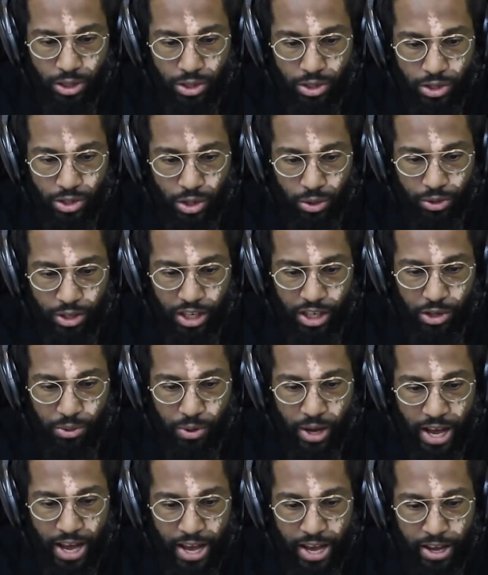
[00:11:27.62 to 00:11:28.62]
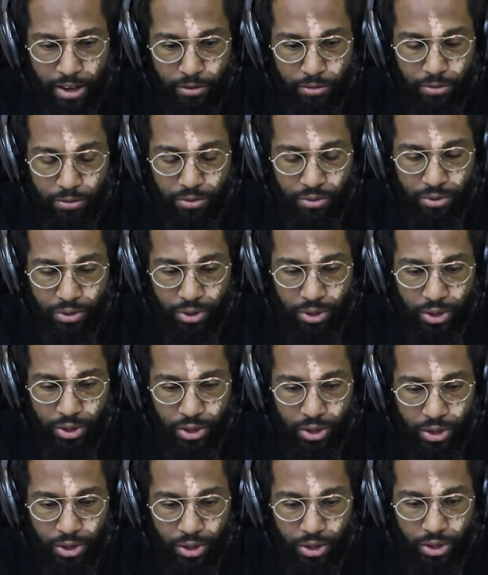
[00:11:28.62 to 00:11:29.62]
So then you have
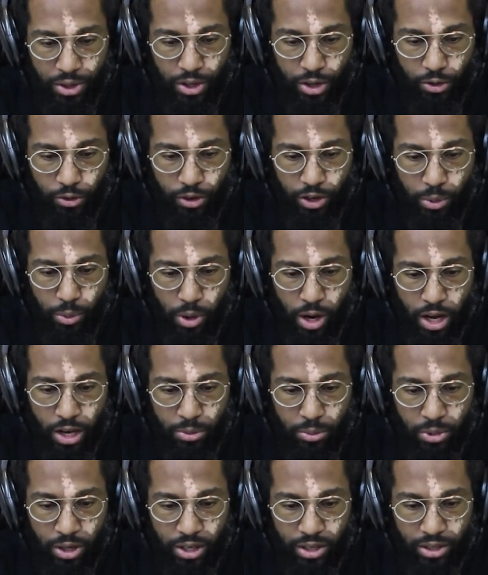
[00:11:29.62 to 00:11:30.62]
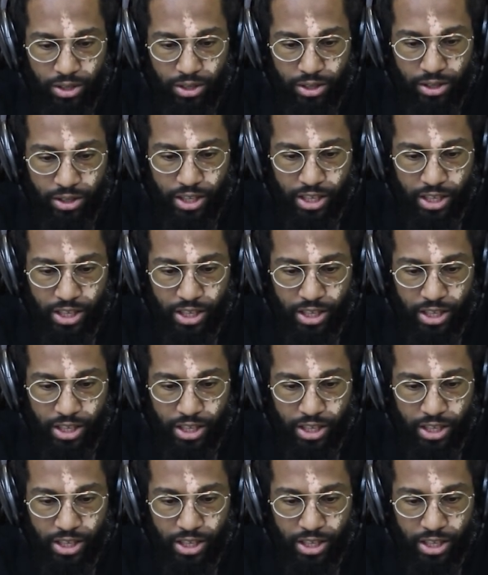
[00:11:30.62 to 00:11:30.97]
the rewind button